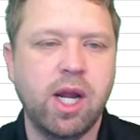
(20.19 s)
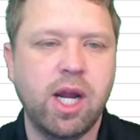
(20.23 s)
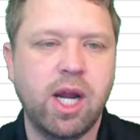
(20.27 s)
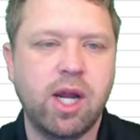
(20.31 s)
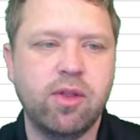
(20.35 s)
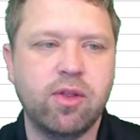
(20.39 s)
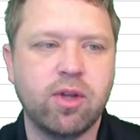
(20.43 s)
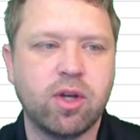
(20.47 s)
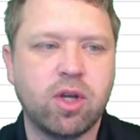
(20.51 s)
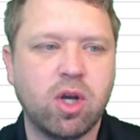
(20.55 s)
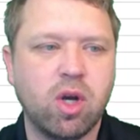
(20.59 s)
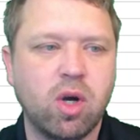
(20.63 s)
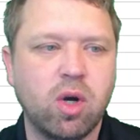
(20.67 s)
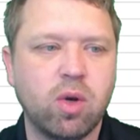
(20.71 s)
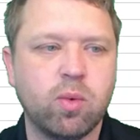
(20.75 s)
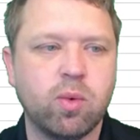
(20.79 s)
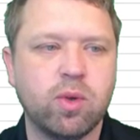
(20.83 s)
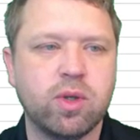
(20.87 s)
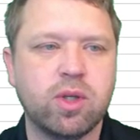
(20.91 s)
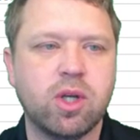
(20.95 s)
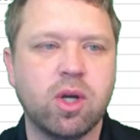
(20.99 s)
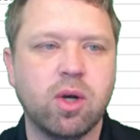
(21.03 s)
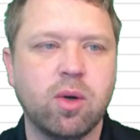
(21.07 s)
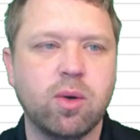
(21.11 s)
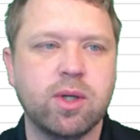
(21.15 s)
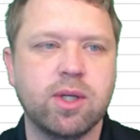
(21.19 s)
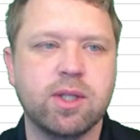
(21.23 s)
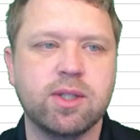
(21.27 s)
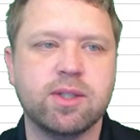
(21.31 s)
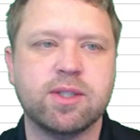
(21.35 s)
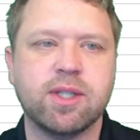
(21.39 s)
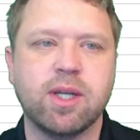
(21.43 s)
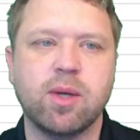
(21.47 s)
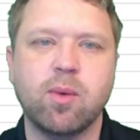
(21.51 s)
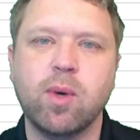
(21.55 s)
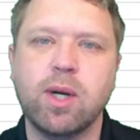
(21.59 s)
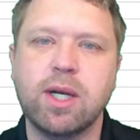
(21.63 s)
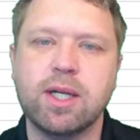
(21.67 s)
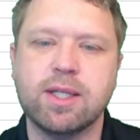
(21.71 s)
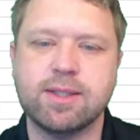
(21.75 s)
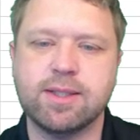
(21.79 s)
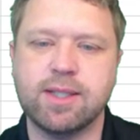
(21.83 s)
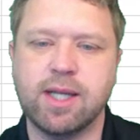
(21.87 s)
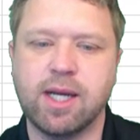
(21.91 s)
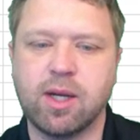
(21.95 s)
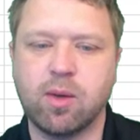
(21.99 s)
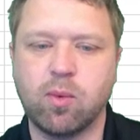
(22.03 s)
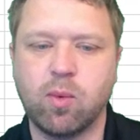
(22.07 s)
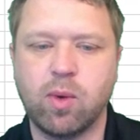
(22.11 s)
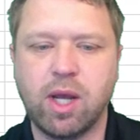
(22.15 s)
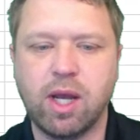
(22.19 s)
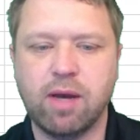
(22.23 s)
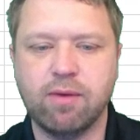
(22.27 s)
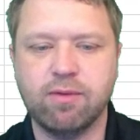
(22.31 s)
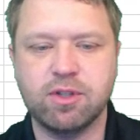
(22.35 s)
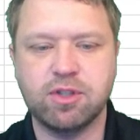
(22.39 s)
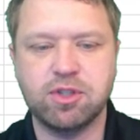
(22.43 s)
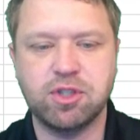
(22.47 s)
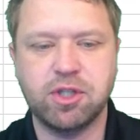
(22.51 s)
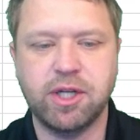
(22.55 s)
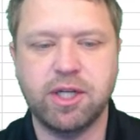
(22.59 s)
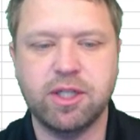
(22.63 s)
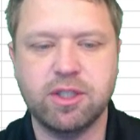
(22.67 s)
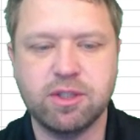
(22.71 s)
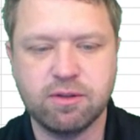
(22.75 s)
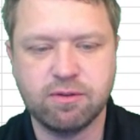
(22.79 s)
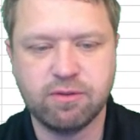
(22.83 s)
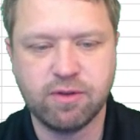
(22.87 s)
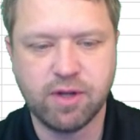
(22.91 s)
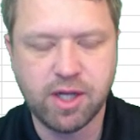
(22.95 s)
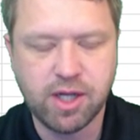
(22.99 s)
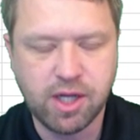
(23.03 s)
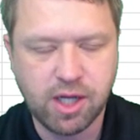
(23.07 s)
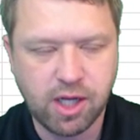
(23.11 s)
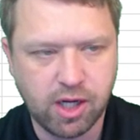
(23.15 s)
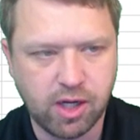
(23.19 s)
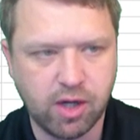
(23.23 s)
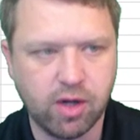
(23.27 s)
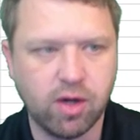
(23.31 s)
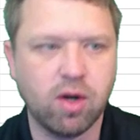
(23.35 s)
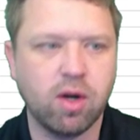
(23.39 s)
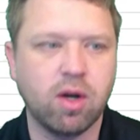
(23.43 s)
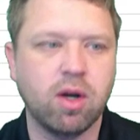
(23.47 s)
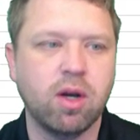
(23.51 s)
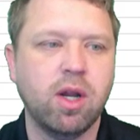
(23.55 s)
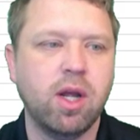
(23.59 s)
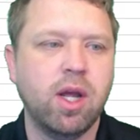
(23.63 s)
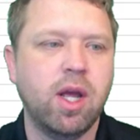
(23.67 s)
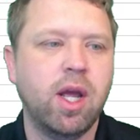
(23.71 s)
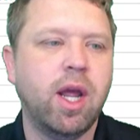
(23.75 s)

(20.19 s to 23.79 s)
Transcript: and the code would go in and say, wait a sec, we have a change event here,